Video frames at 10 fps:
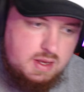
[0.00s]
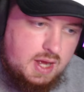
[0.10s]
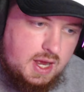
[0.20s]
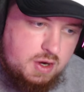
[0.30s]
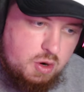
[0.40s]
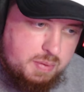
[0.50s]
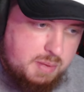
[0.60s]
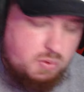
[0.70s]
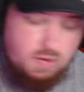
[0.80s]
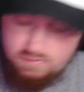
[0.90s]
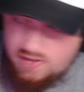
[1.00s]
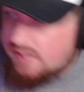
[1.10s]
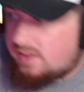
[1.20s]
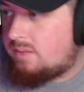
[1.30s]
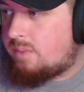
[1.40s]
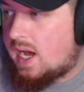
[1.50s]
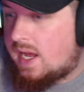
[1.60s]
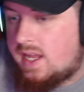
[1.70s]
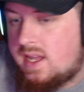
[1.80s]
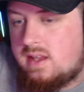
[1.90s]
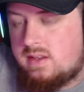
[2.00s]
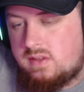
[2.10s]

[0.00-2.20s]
I know people affected by it.